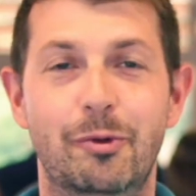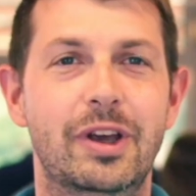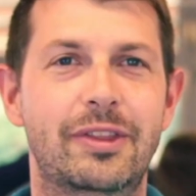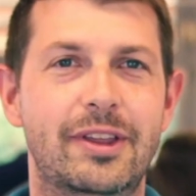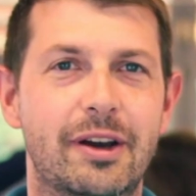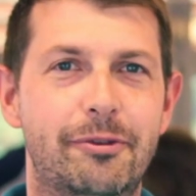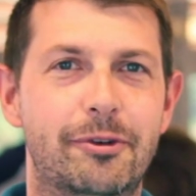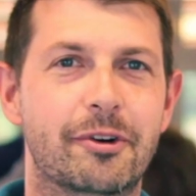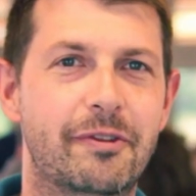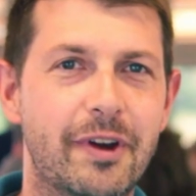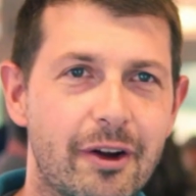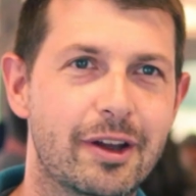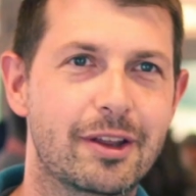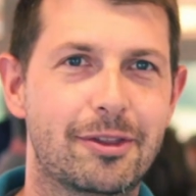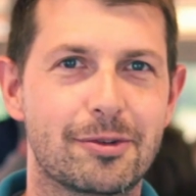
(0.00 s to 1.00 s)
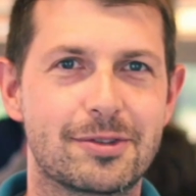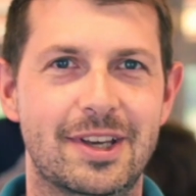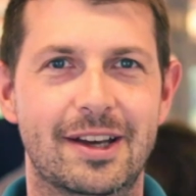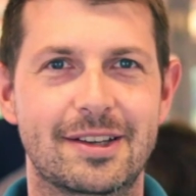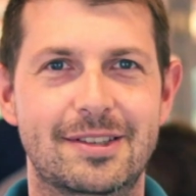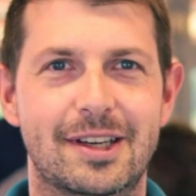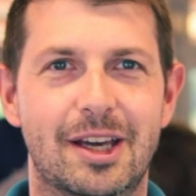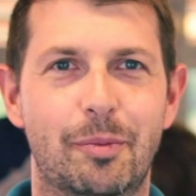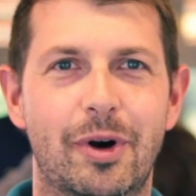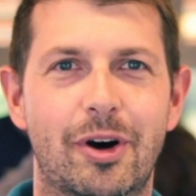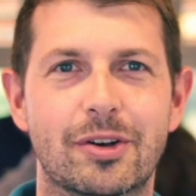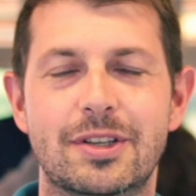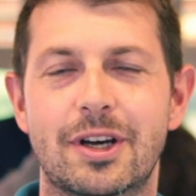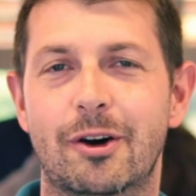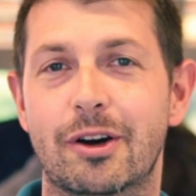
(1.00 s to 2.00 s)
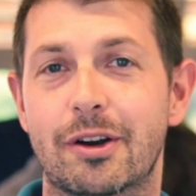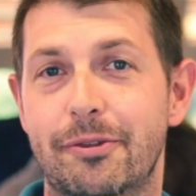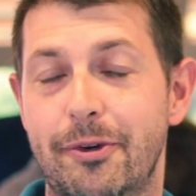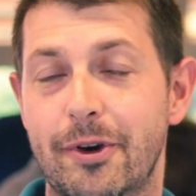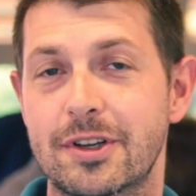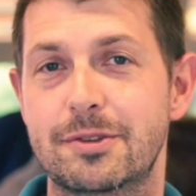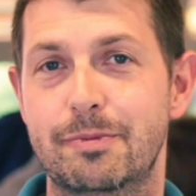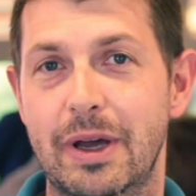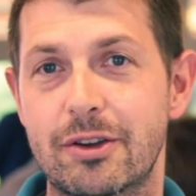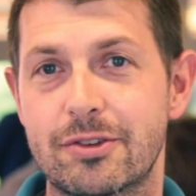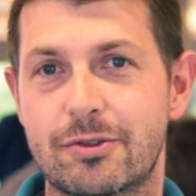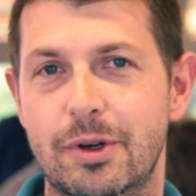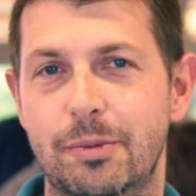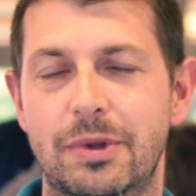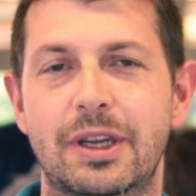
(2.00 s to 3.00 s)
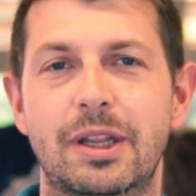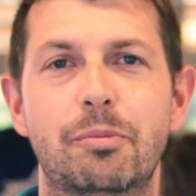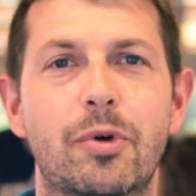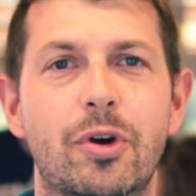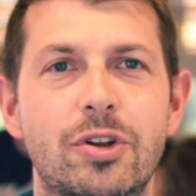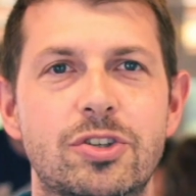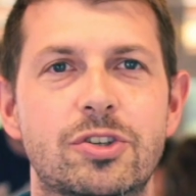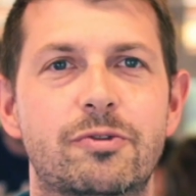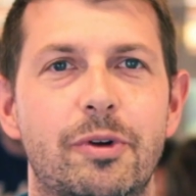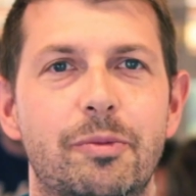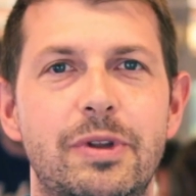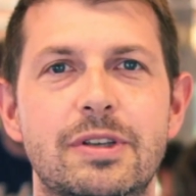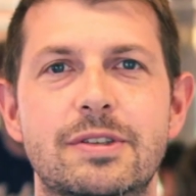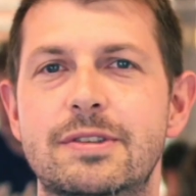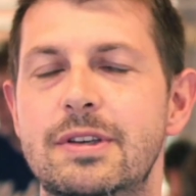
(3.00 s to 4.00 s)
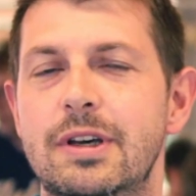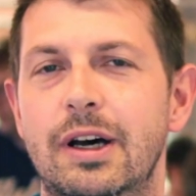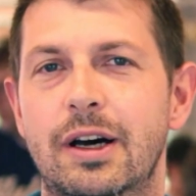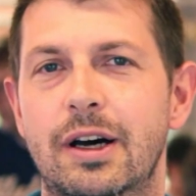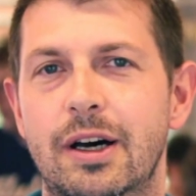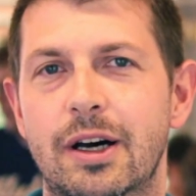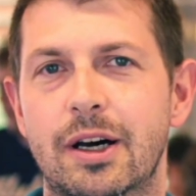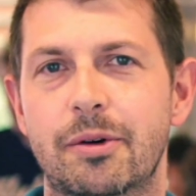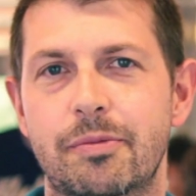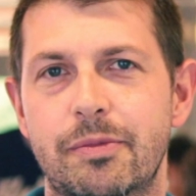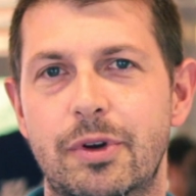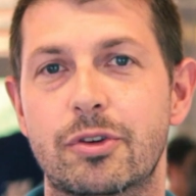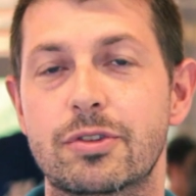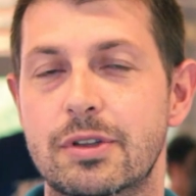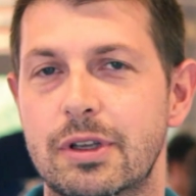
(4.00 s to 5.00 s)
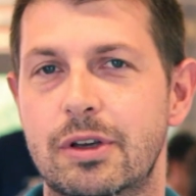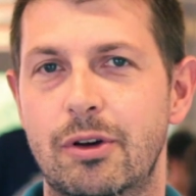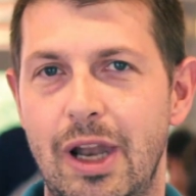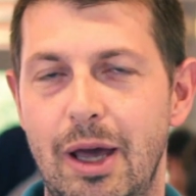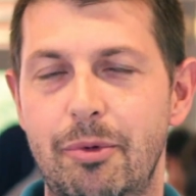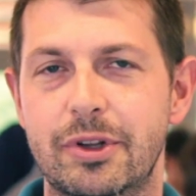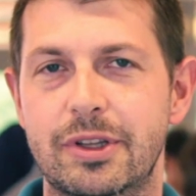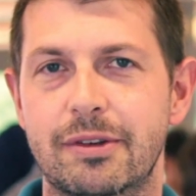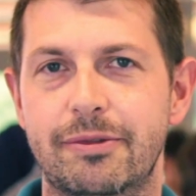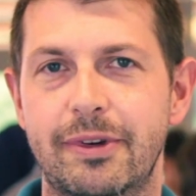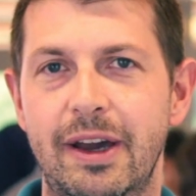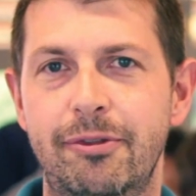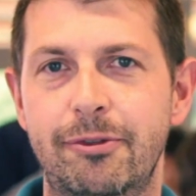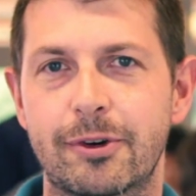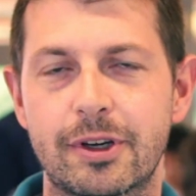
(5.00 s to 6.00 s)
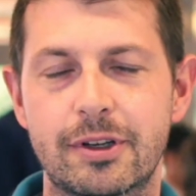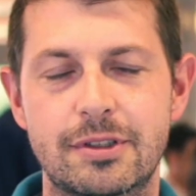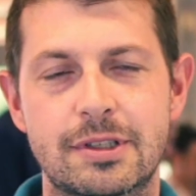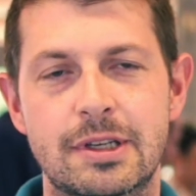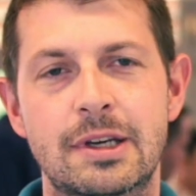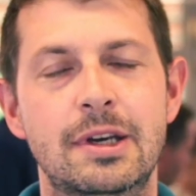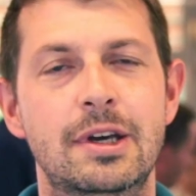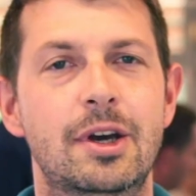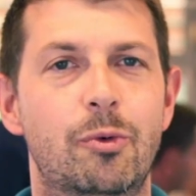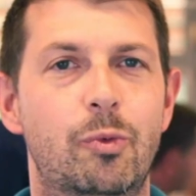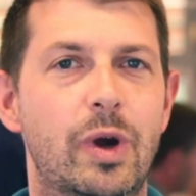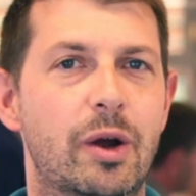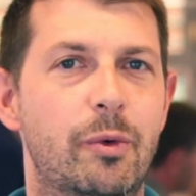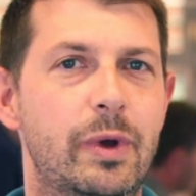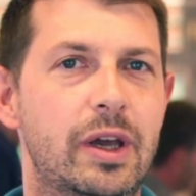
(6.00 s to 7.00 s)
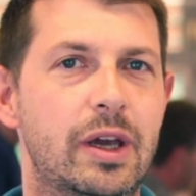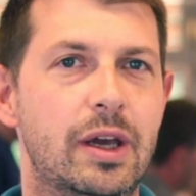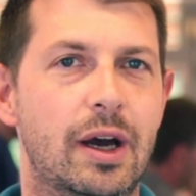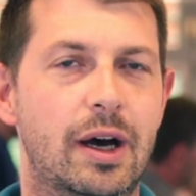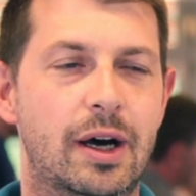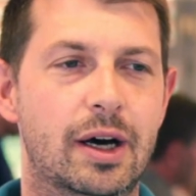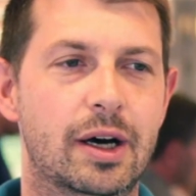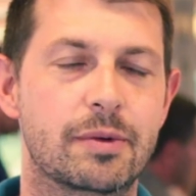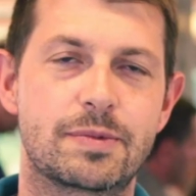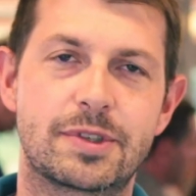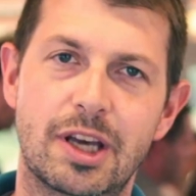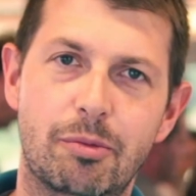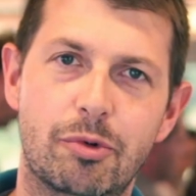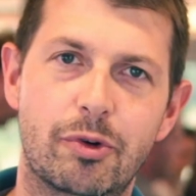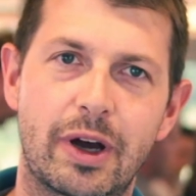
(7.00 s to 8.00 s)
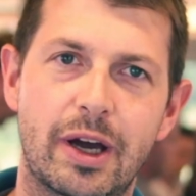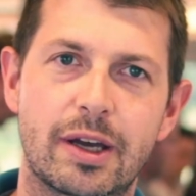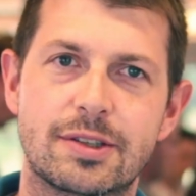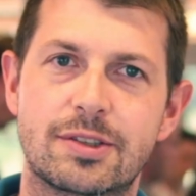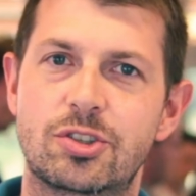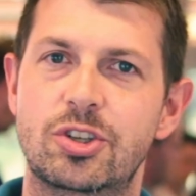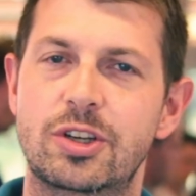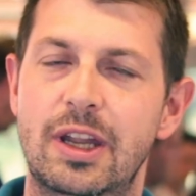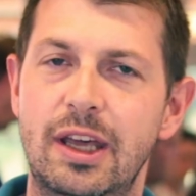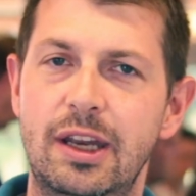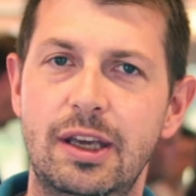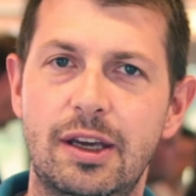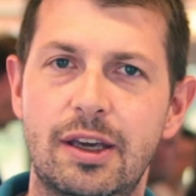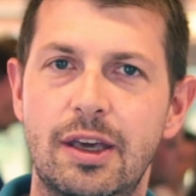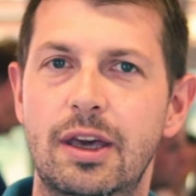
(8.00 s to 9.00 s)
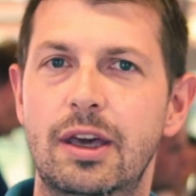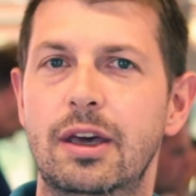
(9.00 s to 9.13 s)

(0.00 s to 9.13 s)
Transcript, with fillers: We are therefore very enthusiastic about our first manuscript that emerged from this um, collaborative effort where we uh, summarize genetic